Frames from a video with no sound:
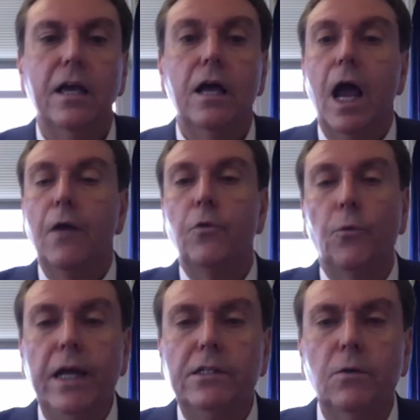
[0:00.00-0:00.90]
And the
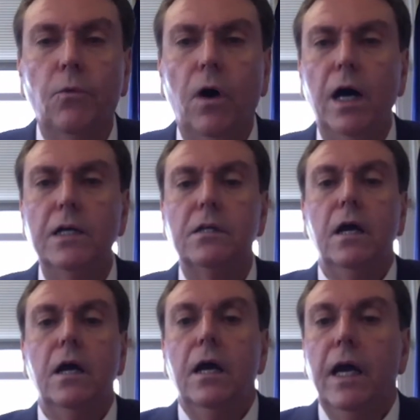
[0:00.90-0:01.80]
reason was
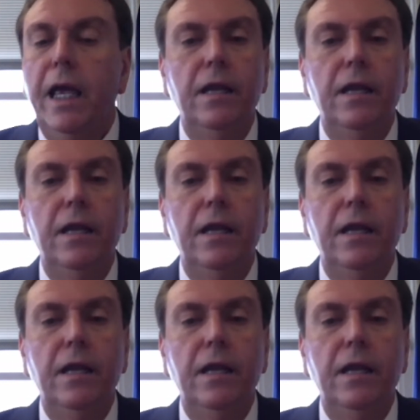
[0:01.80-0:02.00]
he